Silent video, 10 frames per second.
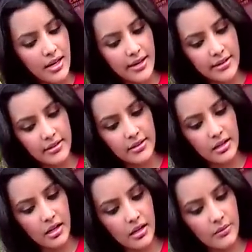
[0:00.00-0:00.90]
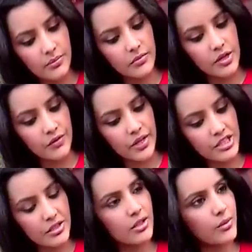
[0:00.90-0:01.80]
And uh,
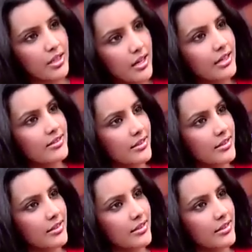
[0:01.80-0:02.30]
eventually, we'd like